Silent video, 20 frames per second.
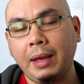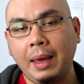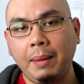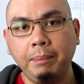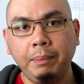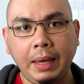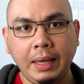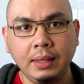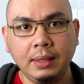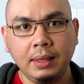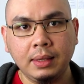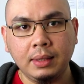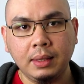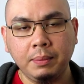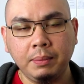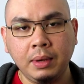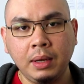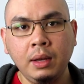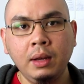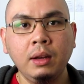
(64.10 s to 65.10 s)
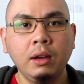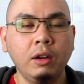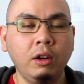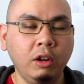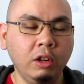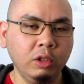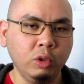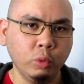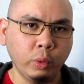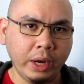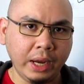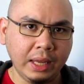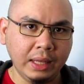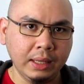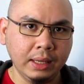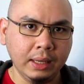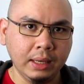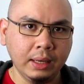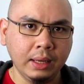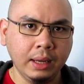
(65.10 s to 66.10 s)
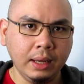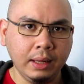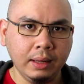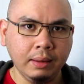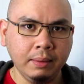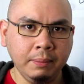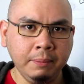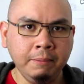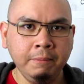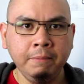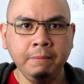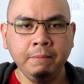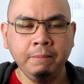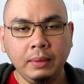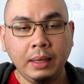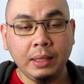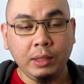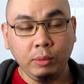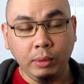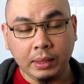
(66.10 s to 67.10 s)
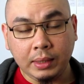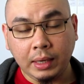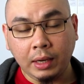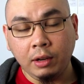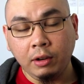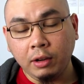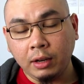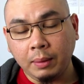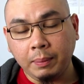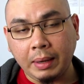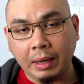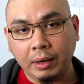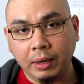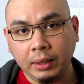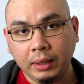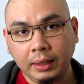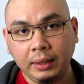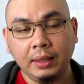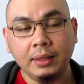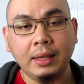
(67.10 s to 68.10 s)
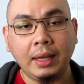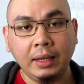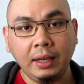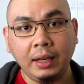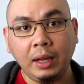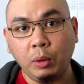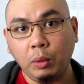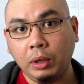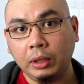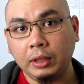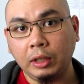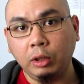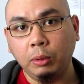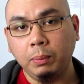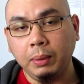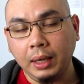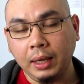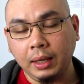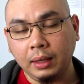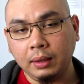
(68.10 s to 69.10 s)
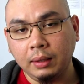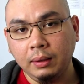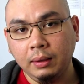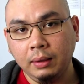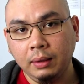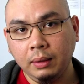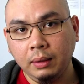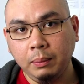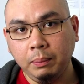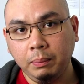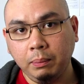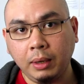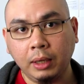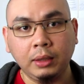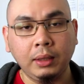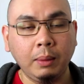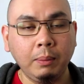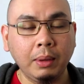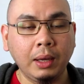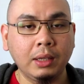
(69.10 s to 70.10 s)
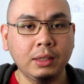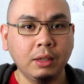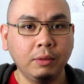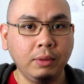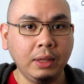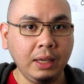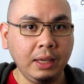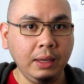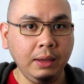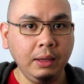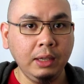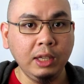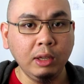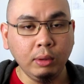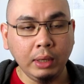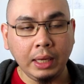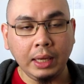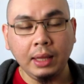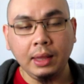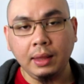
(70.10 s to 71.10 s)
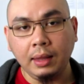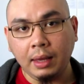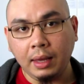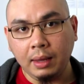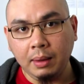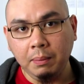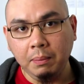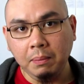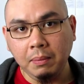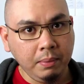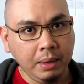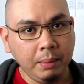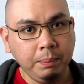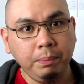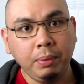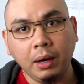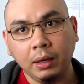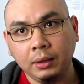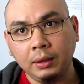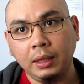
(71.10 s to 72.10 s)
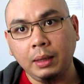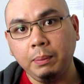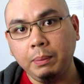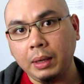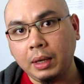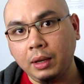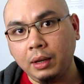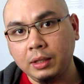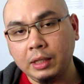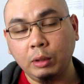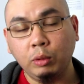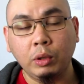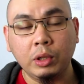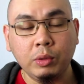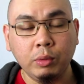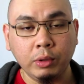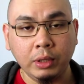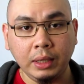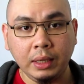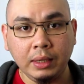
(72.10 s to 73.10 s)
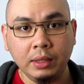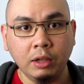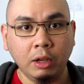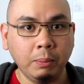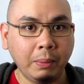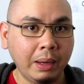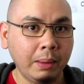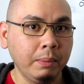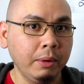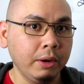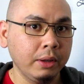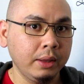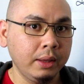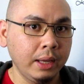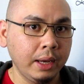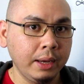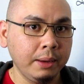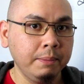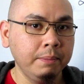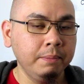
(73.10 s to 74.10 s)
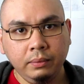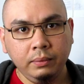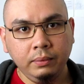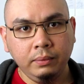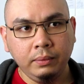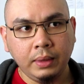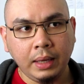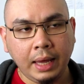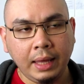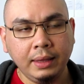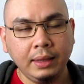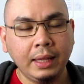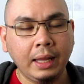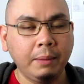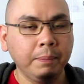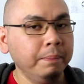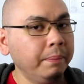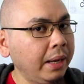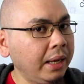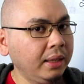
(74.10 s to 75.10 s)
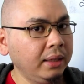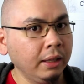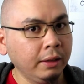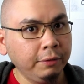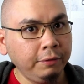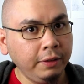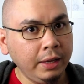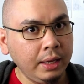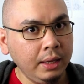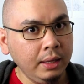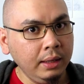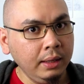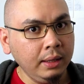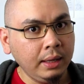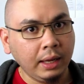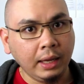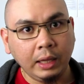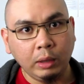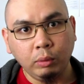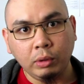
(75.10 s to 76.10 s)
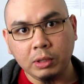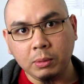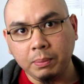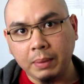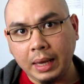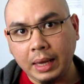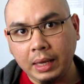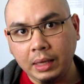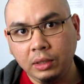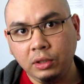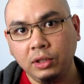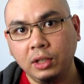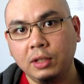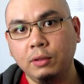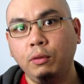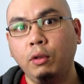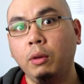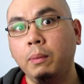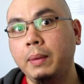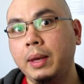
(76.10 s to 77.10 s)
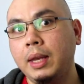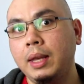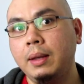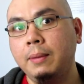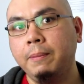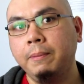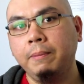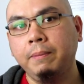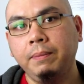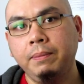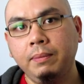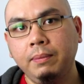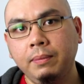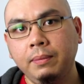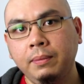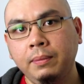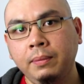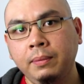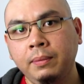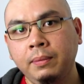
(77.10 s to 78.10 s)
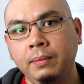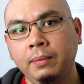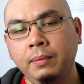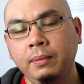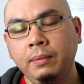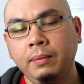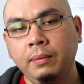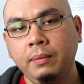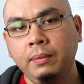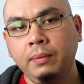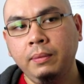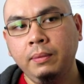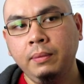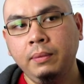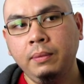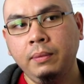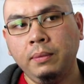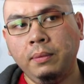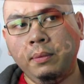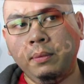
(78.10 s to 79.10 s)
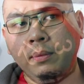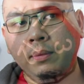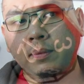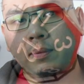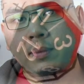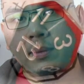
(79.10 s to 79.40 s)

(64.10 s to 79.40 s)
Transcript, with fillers: campaign system called Reign in Hell. As soon as I heard about it, I decided I wanted to play it, partly because of the unique theme and partly because it was released on my birthday. And that made it feel like it was made just for me. The system is tight, the matches